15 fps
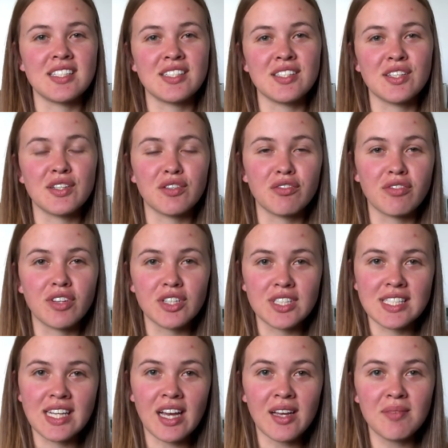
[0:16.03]
is your first
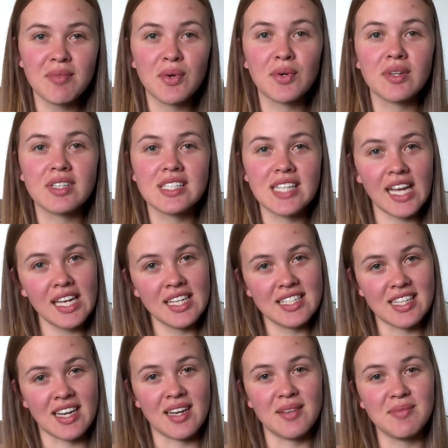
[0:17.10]
time or second
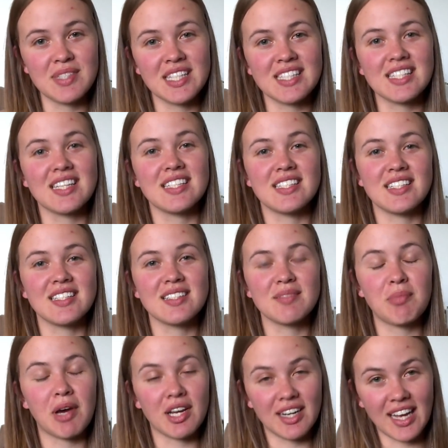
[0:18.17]
time, since this is
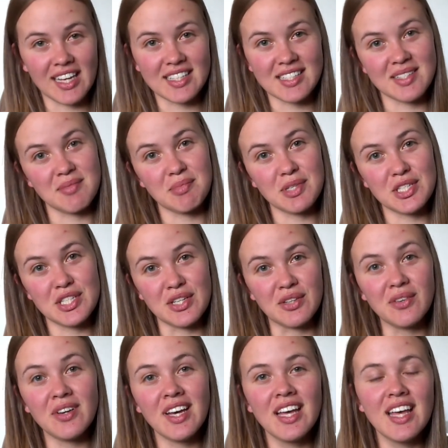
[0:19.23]
podcast number
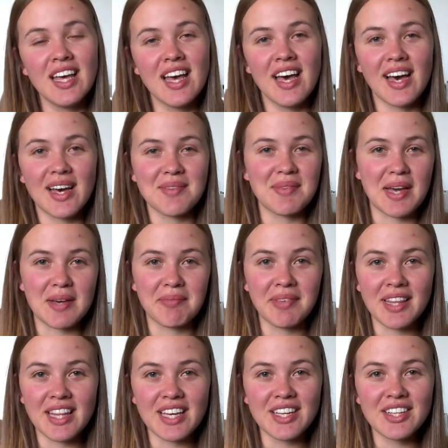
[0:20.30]
2, I'm
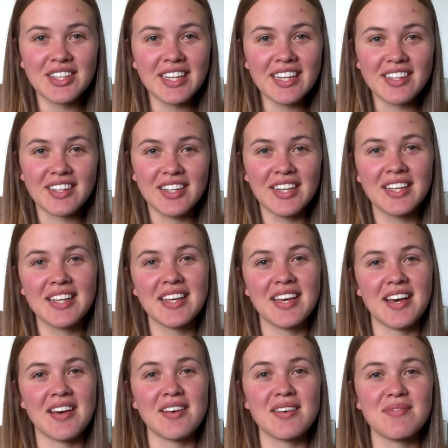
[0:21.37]
happy that you're here.
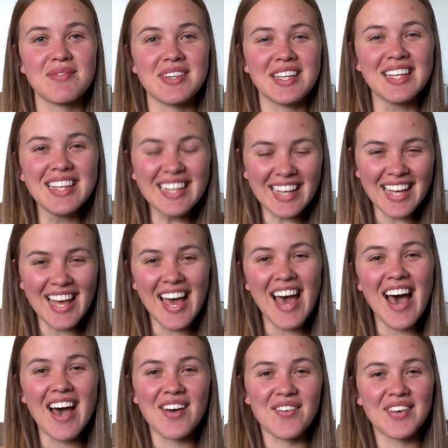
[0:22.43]
I
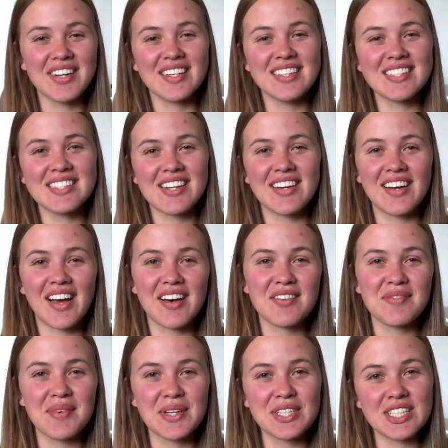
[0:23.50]
wanted to start
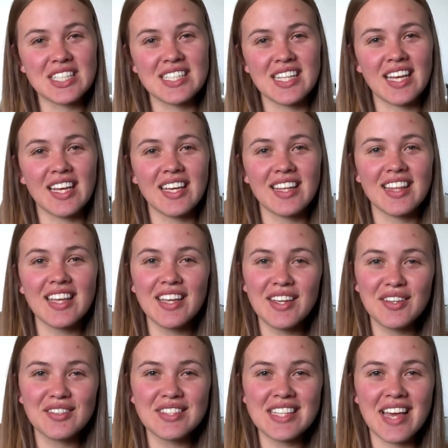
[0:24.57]
off by just saying thank
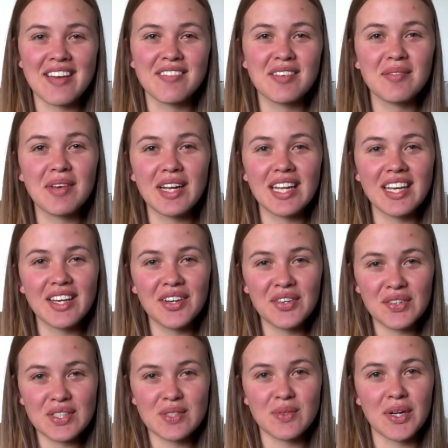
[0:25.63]
you to everybody who
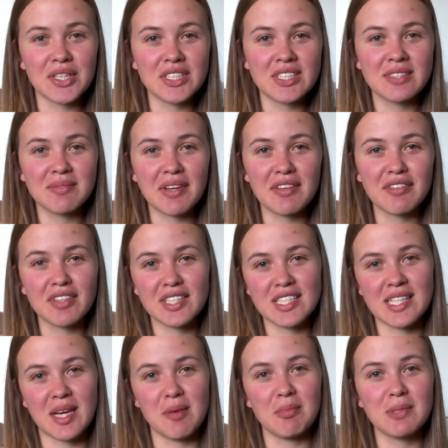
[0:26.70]
has watched my
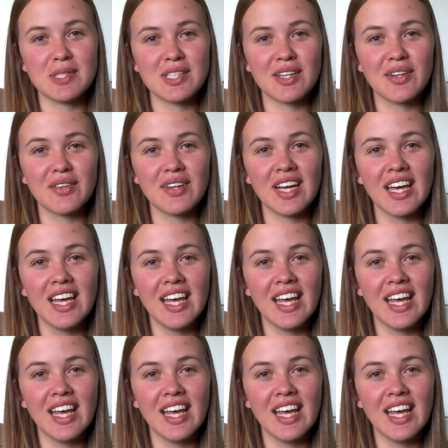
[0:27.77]
first episode.